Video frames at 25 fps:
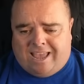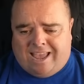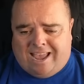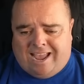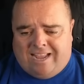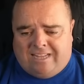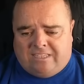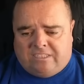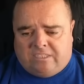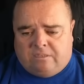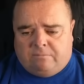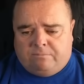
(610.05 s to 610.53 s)

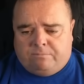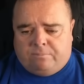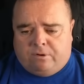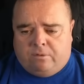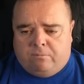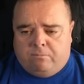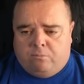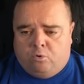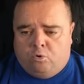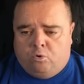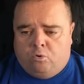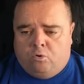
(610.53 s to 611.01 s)
ads and
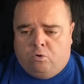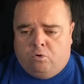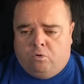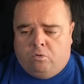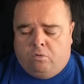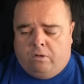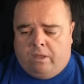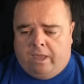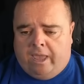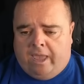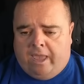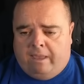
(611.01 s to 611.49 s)

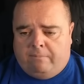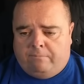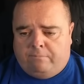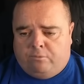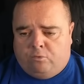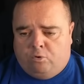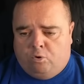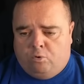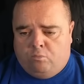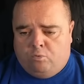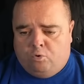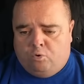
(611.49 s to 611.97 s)
promo, uh,
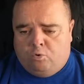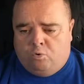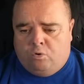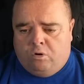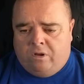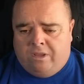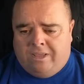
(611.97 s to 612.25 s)
promo,